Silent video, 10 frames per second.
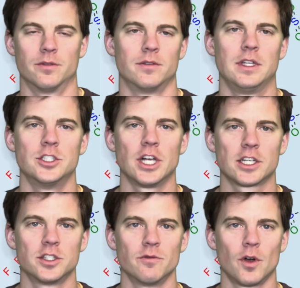
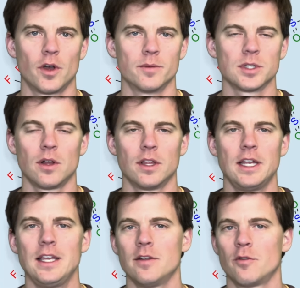injection volumes,
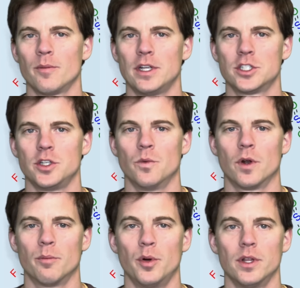any information you want
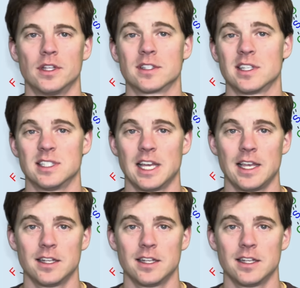to put that's contained in